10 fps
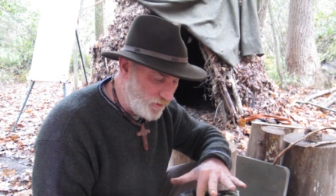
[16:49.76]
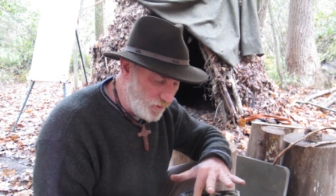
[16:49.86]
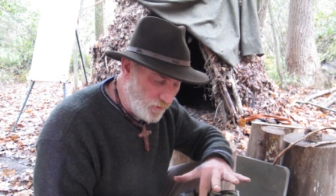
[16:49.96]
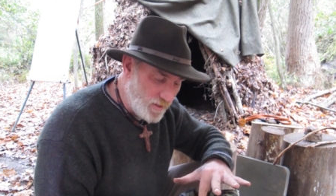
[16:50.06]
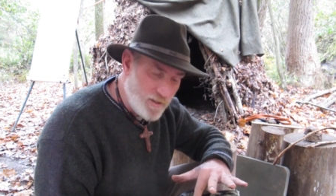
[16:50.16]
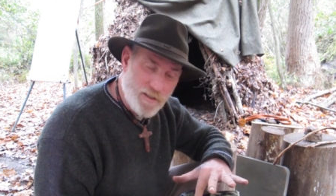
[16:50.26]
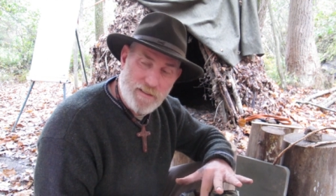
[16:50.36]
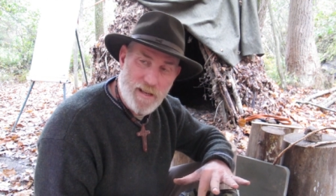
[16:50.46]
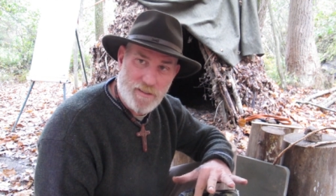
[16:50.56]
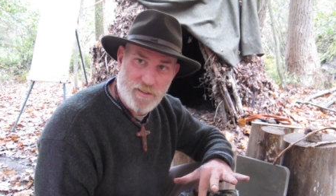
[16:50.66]
to
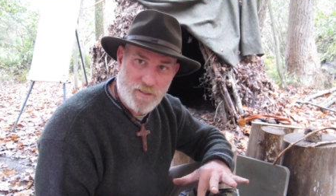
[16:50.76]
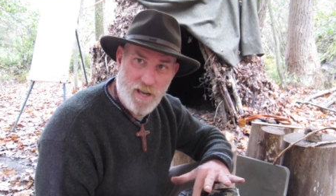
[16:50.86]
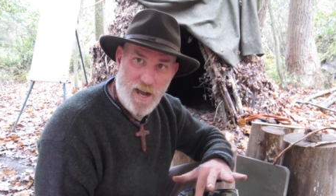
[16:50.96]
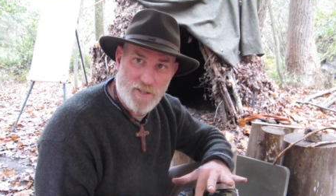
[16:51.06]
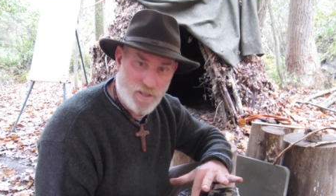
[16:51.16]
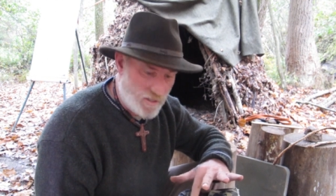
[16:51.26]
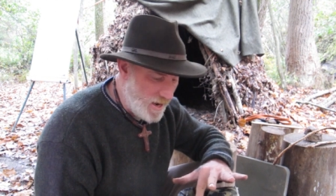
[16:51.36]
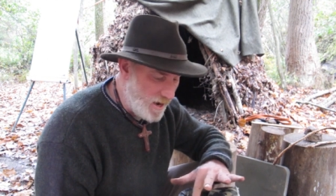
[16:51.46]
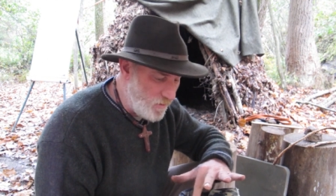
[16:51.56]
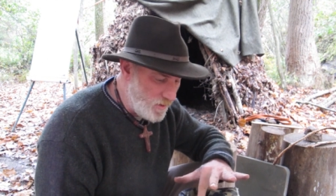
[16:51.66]
take this decoction
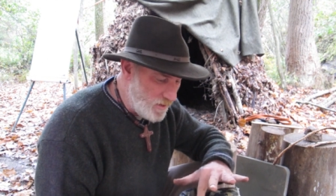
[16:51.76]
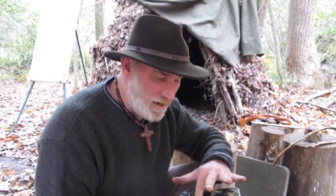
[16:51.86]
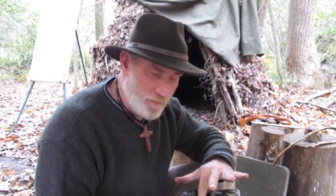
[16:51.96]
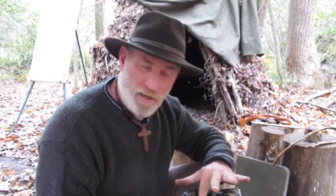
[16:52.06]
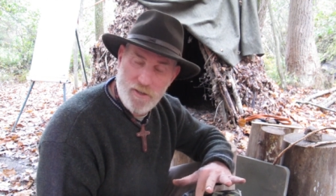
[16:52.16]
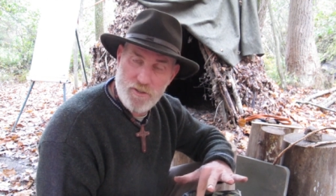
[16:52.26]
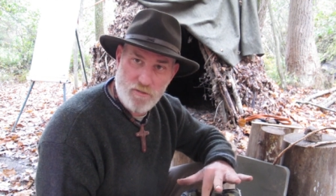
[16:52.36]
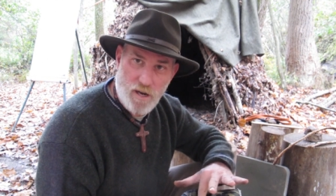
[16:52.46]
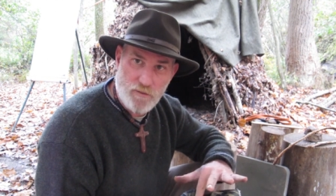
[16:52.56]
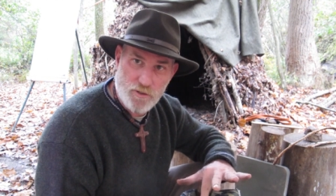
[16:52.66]
now. I'm not in a
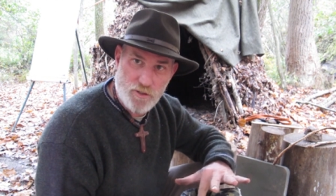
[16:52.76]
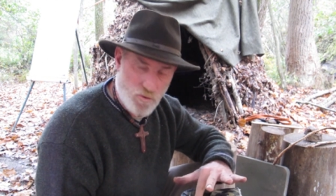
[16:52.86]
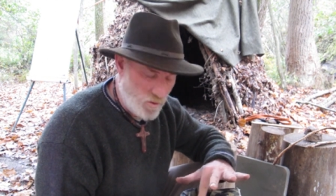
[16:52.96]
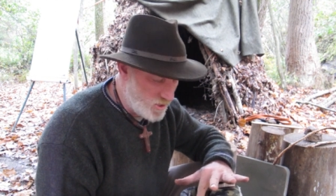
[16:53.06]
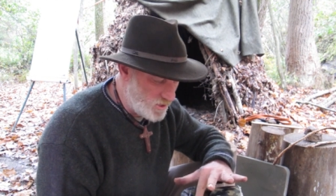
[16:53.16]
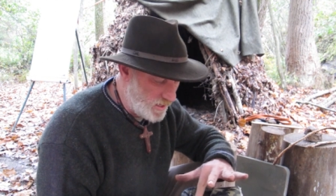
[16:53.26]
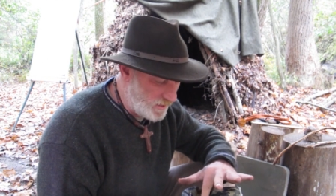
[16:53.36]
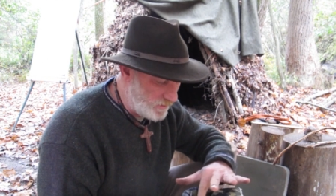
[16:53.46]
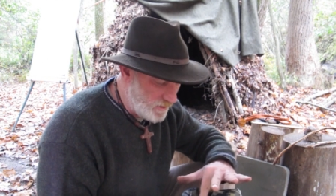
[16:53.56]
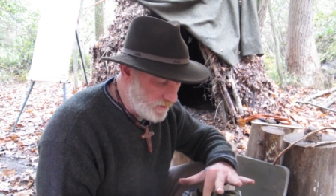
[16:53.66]
survival situation. I
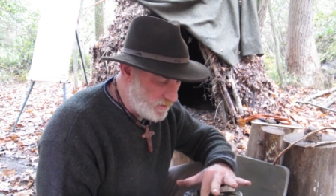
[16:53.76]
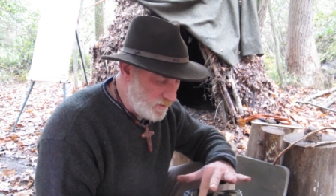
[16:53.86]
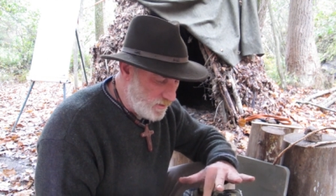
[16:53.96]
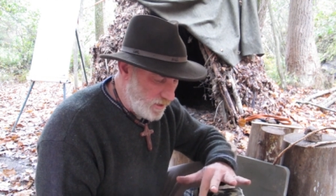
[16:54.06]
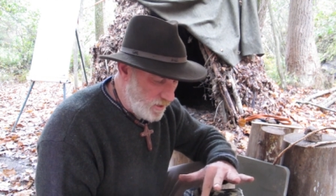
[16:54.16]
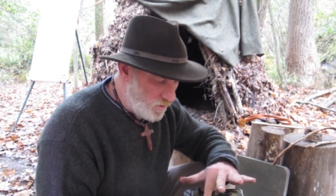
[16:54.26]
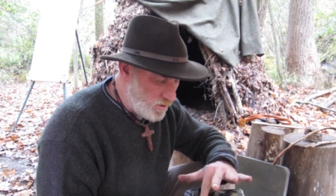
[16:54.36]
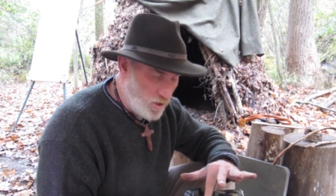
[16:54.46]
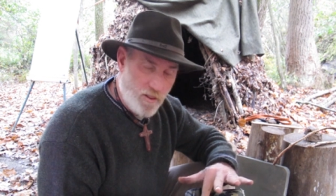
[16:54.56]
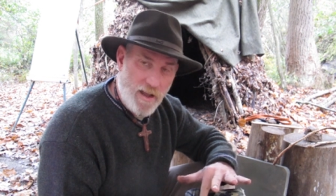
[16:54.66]
could, you know,
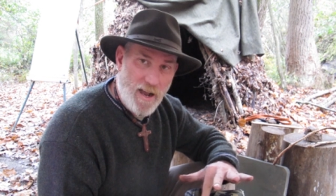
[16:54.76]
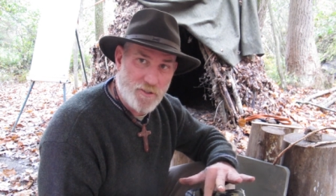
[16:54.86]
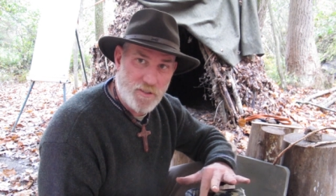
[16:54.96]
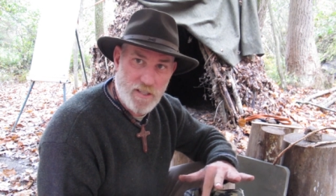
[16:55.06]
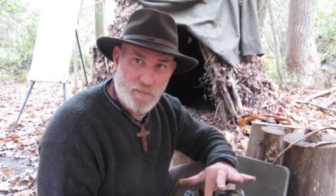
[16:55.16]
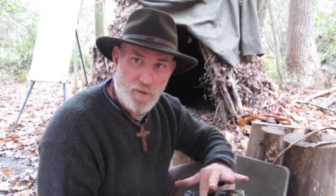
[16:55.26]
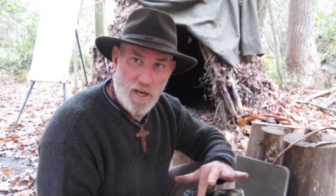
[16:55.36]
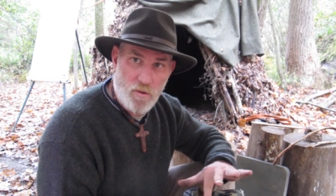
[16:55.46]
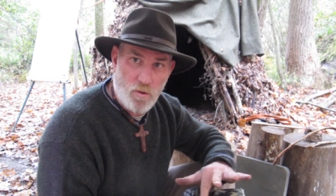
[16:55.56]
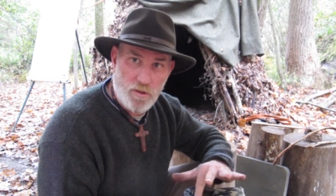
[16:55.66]
go to the house and take some
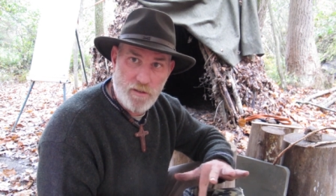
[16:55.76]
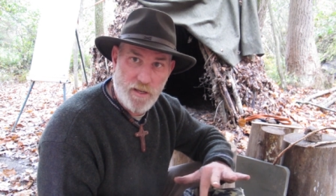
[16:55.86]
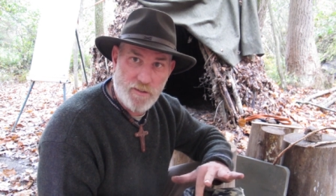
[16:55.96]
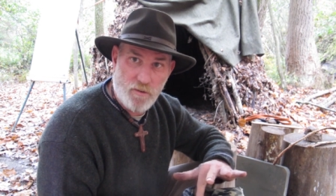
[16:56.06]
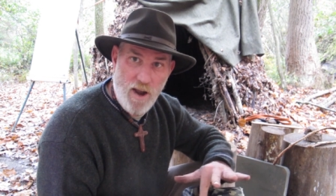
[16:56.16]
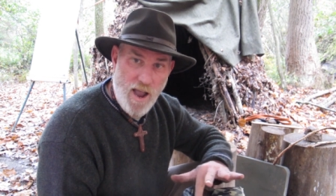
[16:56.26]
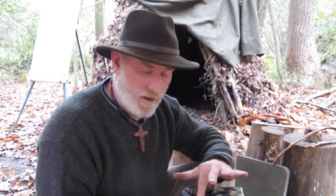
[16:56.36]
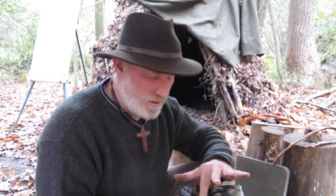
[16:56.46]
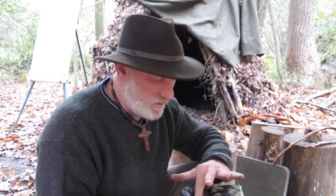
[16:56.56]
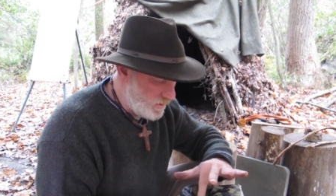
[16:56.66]
NyQuil and hit the
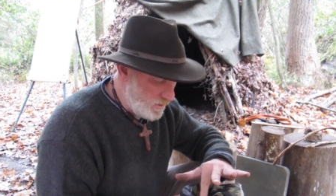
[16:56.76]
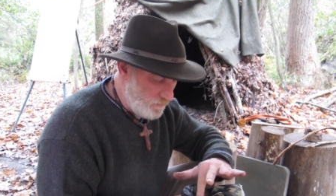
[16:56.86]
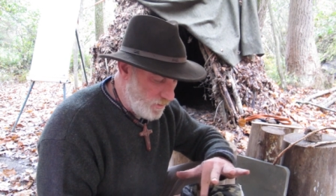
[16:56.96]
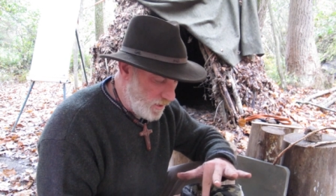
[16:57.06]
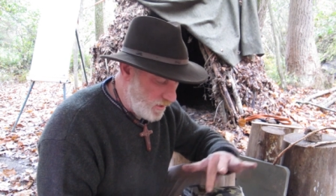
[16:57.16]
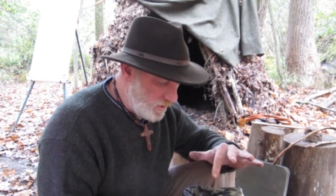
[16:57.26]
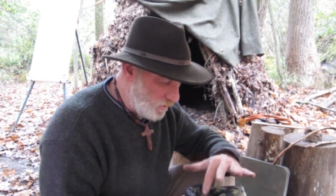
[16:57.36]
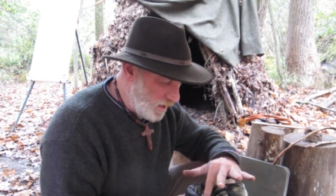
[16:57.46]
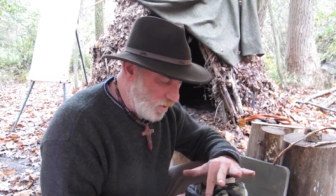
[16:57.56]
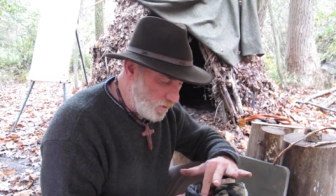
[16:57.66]
rack. But
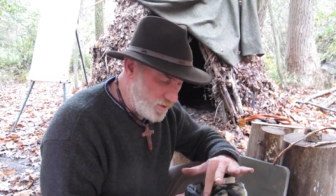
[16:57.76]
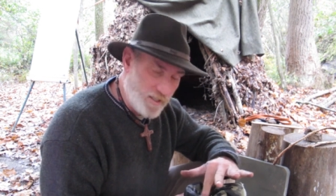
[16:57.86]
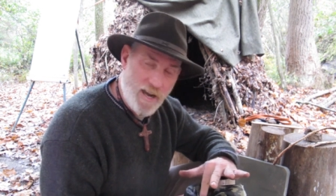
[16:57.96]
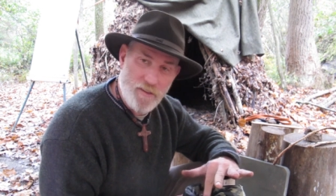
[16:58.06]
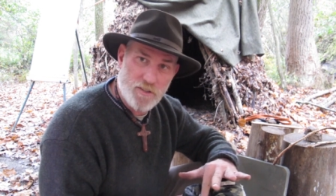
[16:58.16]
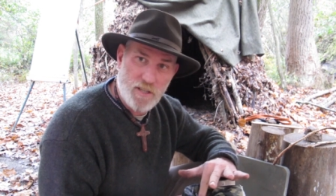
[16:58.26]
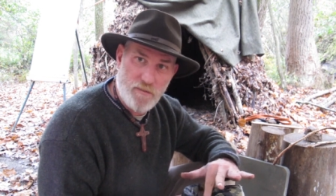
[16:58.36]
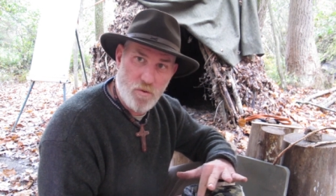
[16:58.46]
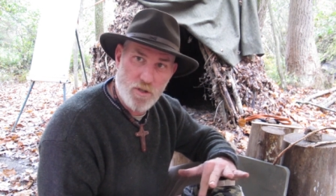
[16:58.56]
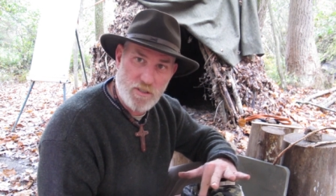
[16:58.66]
I want to see how this
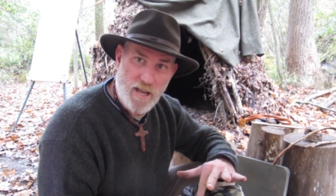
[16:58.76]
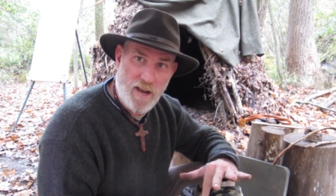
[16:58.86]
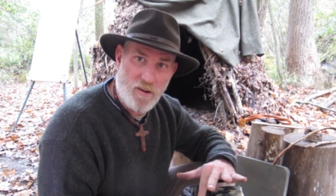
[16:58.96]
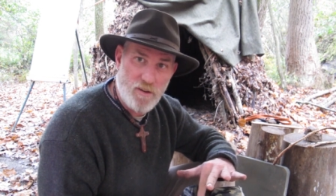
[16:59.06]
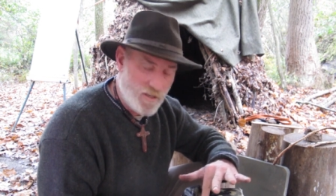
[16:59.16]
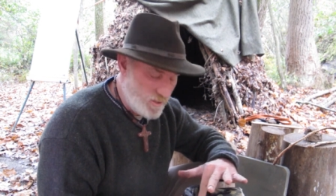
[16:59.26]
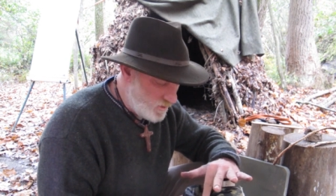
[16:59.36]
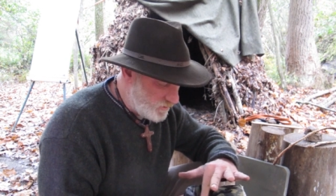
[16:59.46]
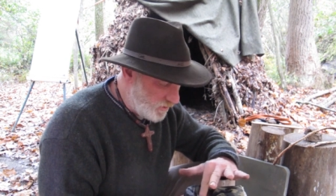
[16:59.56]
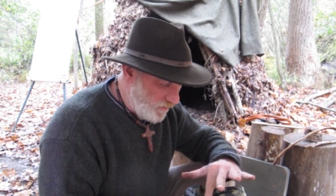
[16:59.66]
stuff works now
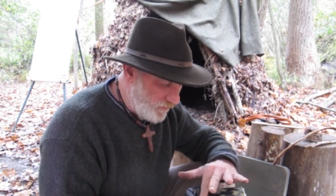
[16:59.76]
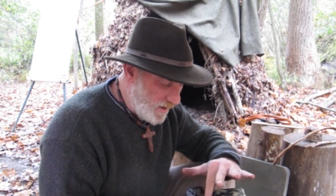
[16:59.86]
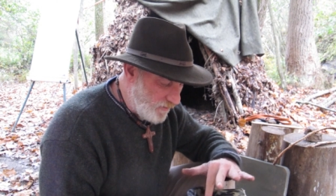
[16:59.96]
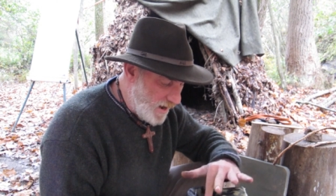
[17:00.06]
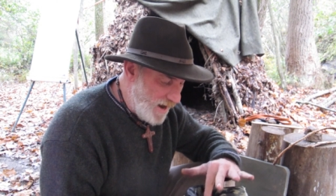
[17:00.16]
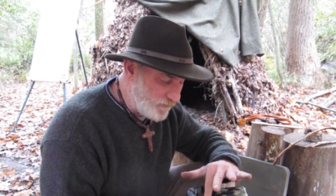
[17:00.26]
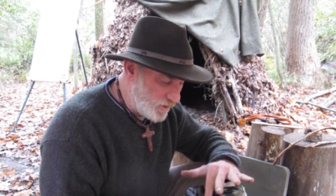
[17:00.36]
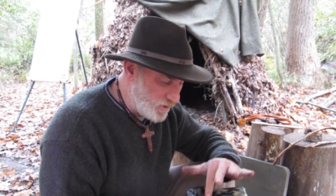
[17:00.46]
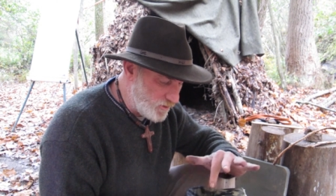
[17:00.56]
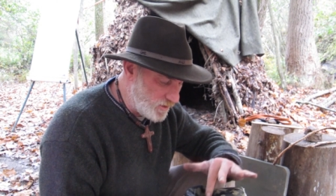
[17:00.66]
so that if I ever have to
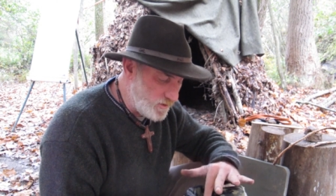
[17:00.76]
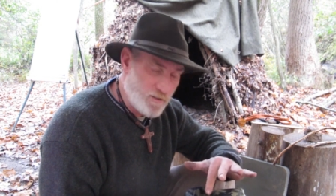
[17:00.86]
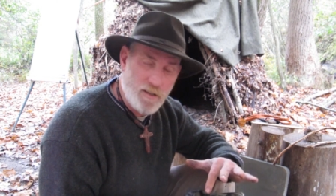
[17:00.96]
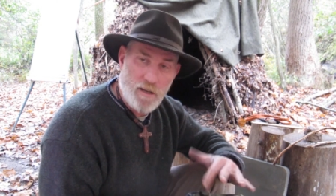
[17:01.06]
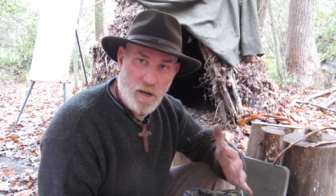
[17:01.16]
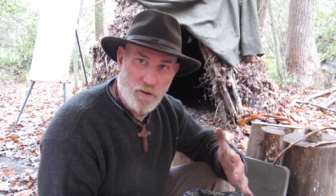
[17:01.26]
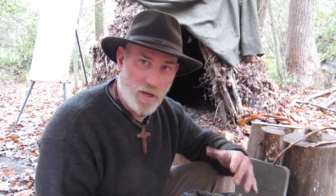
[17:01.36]
use it, I'll